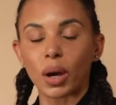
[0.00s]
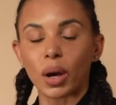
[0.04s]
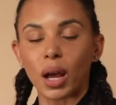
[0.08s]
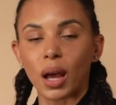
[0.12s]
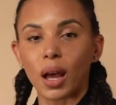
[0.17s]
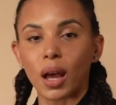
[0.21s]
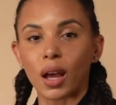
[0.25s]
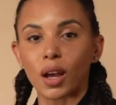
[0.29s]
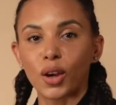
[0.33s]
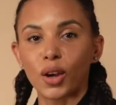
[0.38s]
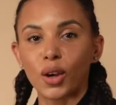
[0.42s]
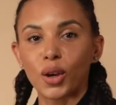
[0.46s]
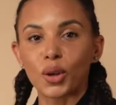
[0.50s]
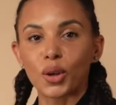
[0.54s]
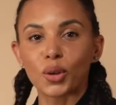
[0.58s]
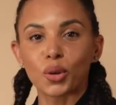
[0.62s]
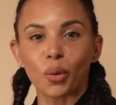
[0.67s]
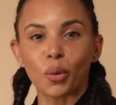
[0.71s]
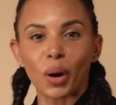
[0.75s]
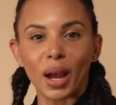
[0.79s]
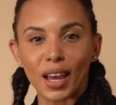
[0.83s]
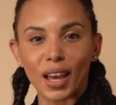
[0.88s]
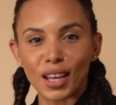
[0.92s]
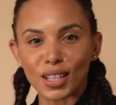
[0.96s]
where
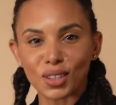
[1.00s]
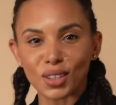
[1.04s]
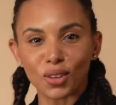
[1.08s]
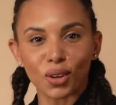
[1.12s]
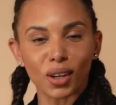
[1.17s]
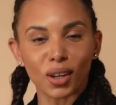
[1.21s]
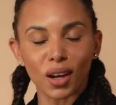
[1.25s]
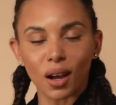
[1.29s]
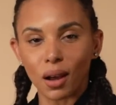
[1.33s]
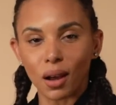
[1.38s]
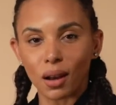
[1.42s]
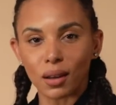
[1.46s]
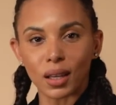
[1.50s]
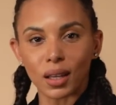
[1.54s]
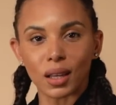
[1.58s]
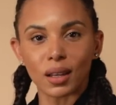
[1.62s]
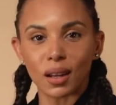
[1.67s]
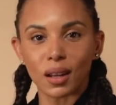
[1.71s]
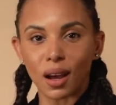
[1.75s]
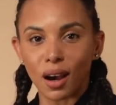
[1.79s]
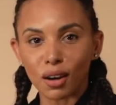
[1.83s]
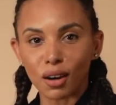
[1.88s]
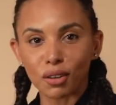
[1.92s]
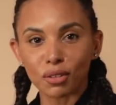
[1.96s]
your hair's not curly
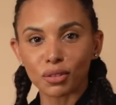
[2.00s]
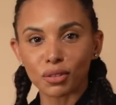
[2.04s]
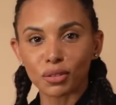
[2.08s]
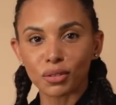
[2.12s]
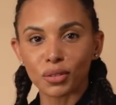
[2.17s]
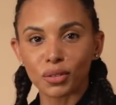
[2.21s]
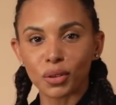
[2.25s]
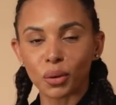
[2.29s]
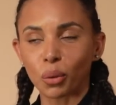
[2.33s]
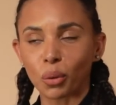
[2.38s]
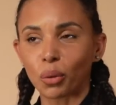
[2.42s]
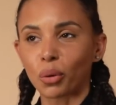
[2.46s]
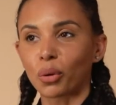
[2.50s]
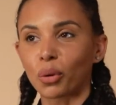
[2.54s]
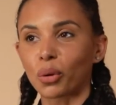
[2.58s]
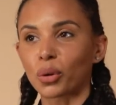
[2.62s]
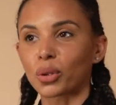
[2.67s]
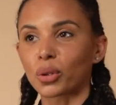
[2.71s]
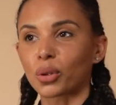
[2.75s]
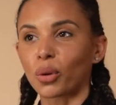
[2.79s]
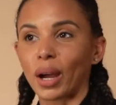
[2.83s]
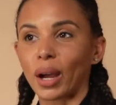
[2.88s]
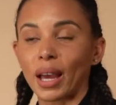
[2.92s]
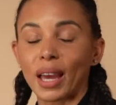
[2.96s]
enough
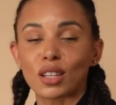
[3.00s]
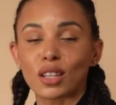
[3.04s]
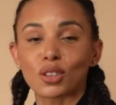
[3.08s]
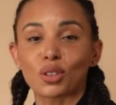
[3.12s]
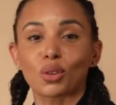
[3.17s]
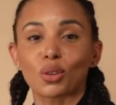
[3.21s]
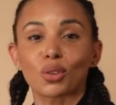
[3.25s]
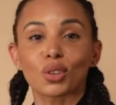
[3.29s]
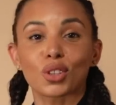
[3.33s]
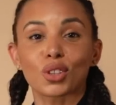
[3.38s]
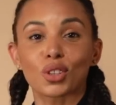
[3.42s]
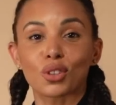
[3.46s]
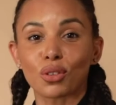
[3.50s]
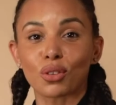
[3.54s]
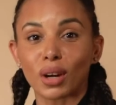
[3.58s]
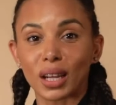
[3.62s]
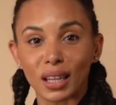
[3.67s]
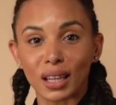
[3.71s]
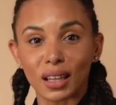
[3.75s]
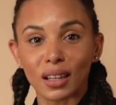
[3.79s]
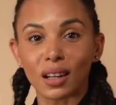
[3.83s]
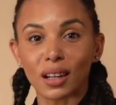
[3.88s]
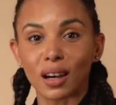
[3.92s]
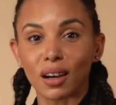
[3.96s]
or your hair's not
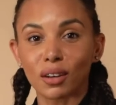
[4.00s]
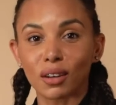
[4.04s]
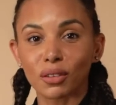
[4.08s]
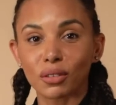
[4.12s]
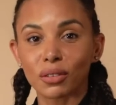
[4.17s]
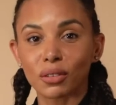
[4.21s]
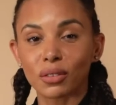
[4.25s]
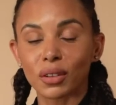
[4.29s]
straight enough.